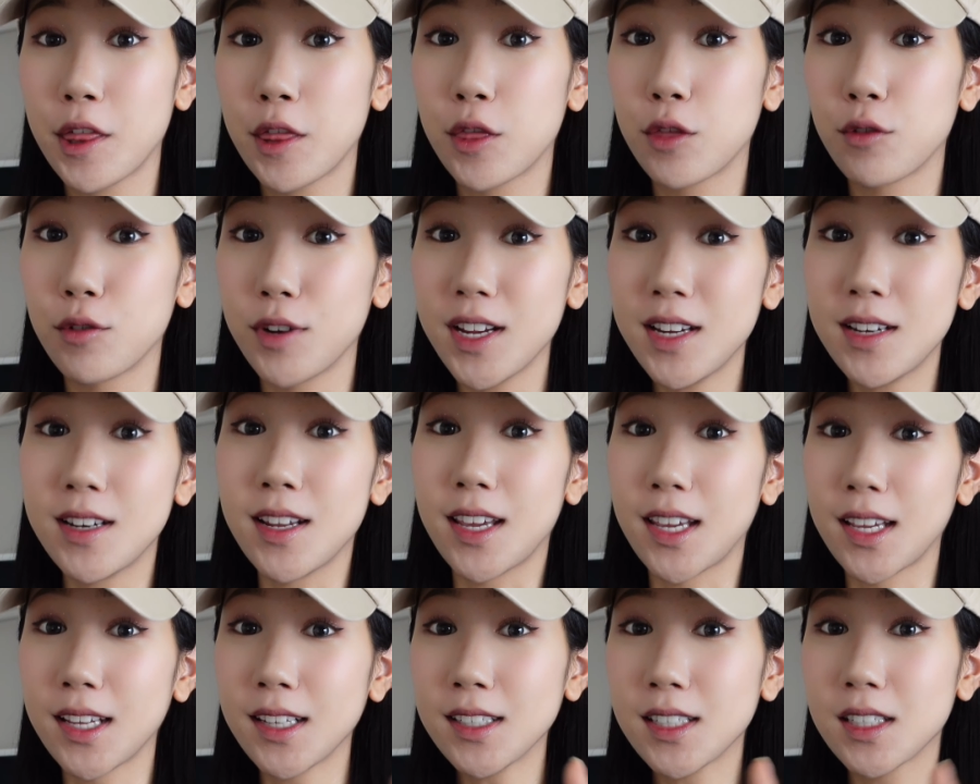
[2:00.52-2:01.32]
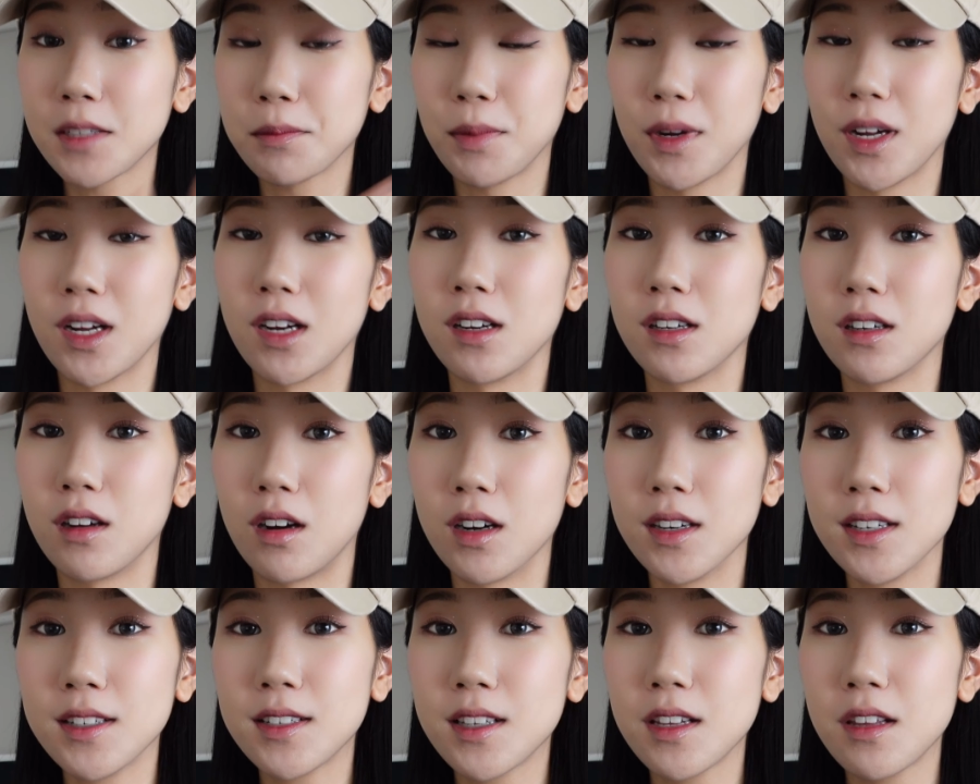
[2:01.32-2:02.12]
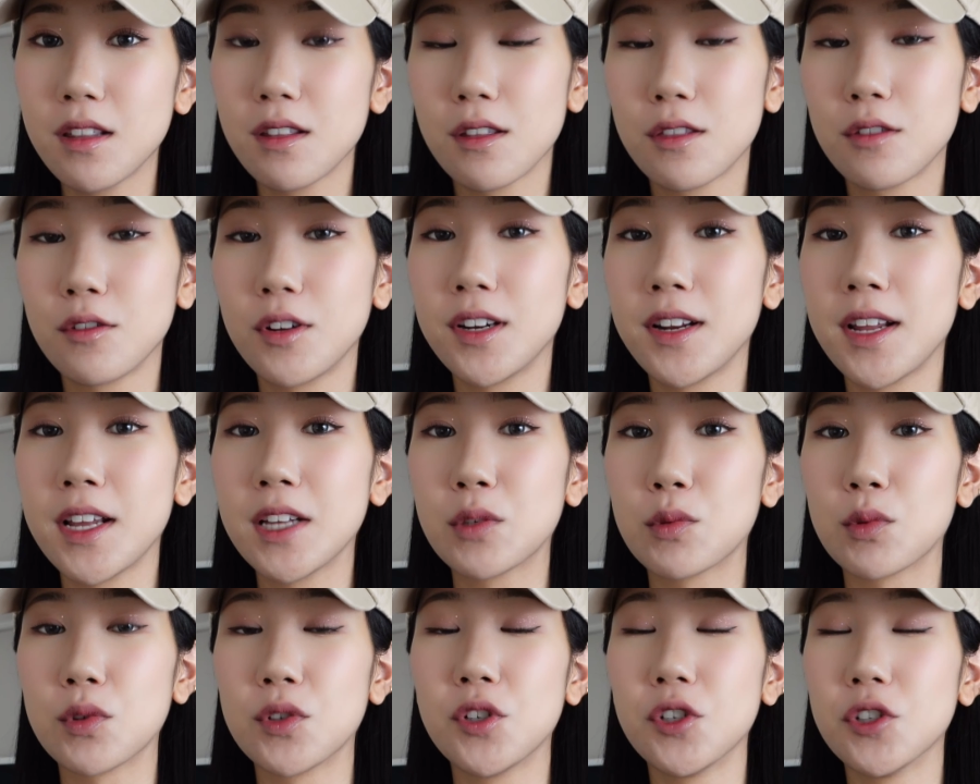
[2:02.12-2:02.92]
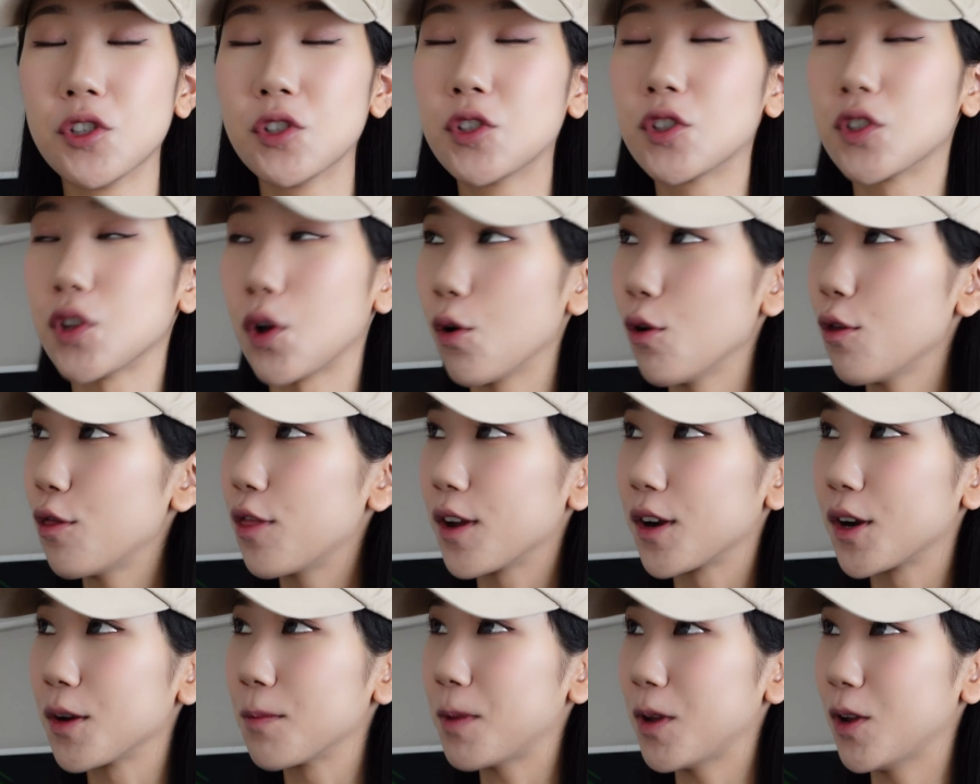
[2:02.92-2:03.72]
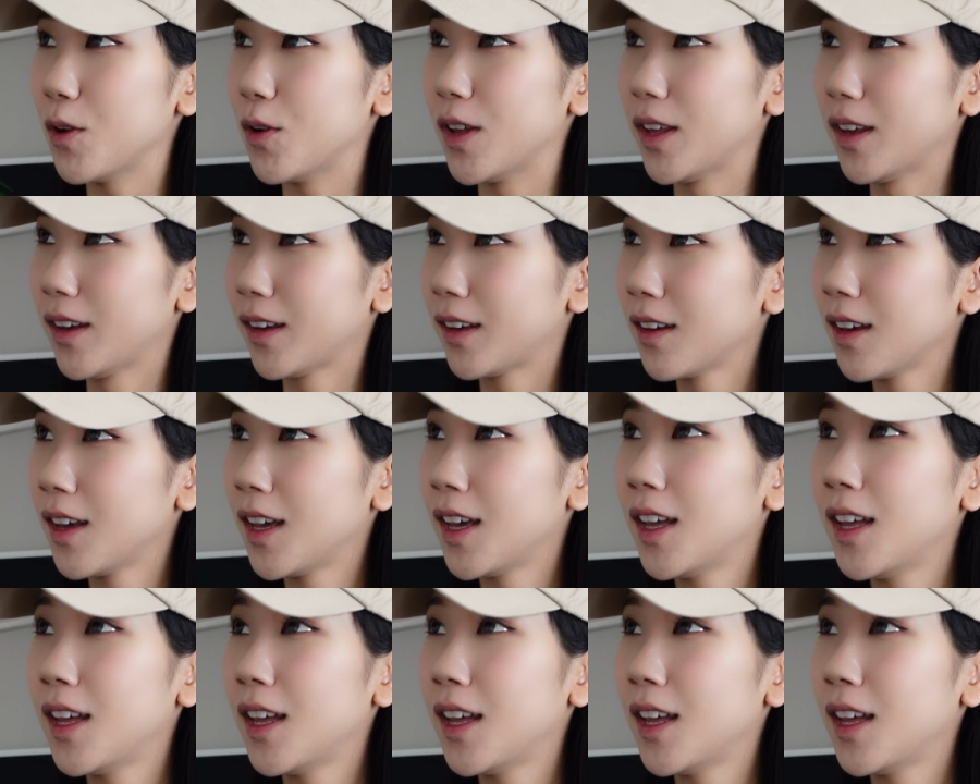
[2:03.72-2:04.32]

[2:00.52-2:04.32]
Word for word: three days, but honestly the three days was just so therapeutic.